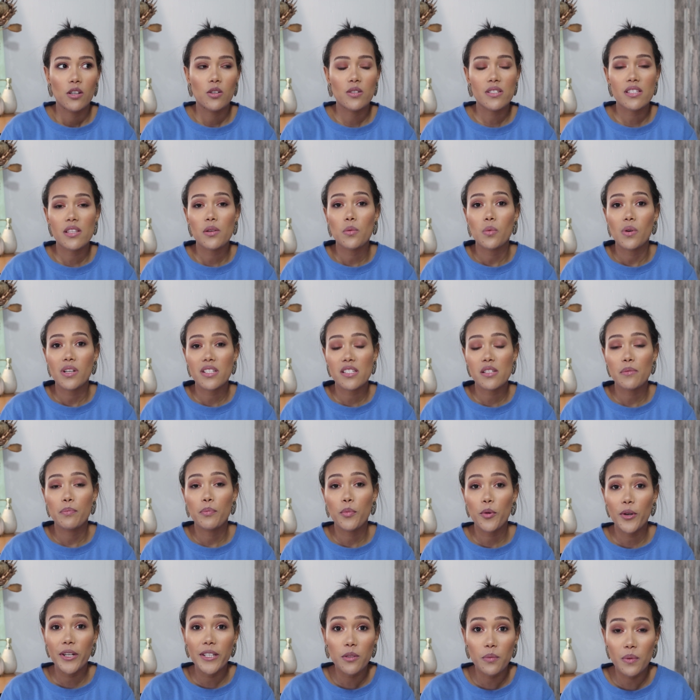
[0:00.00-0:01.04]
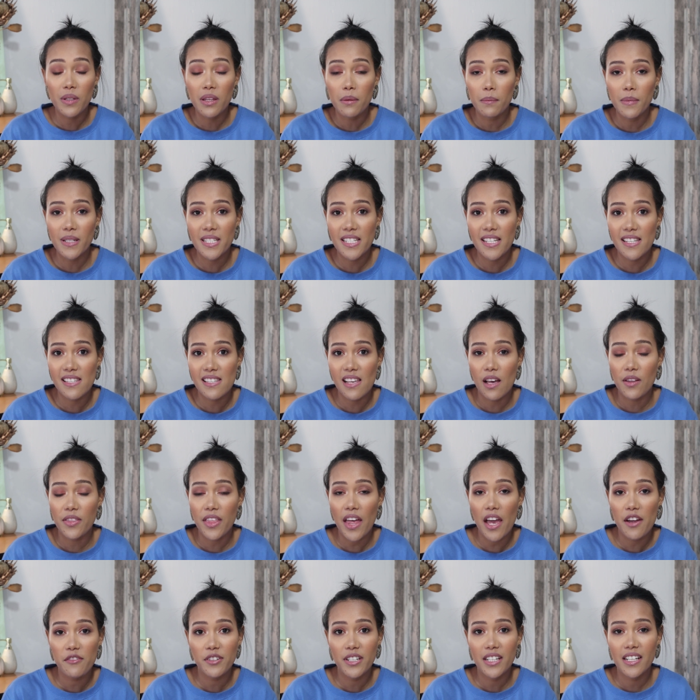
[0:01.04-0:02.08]
because there was a point with Mrs. South
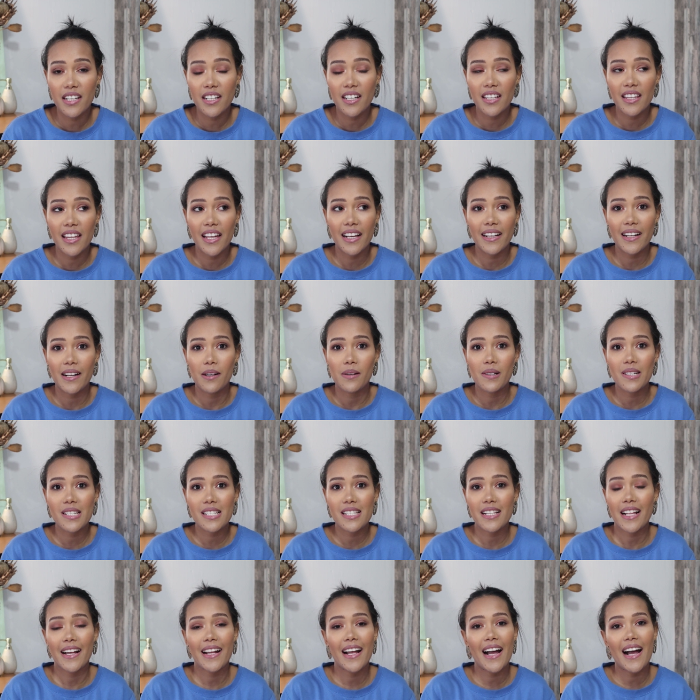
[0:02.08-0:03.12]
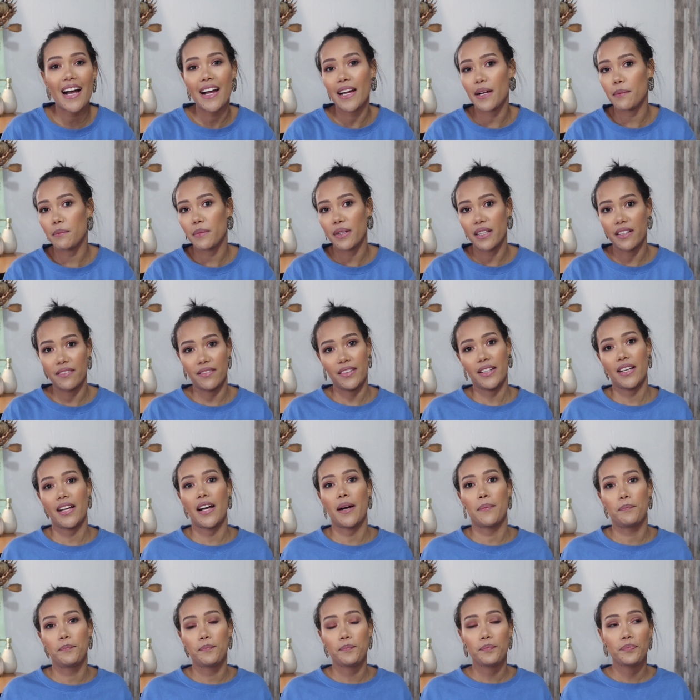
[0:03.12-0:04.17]
Africa that I was like, I am giving
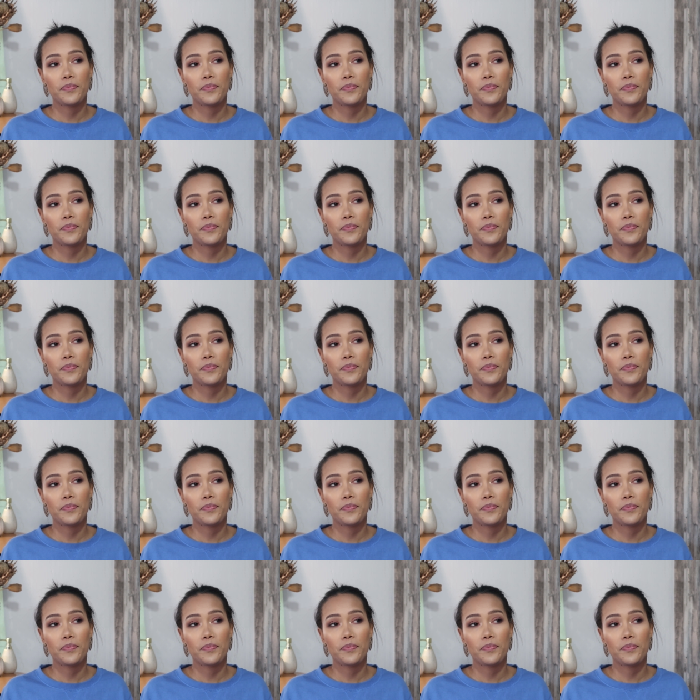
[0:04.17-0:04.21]
up.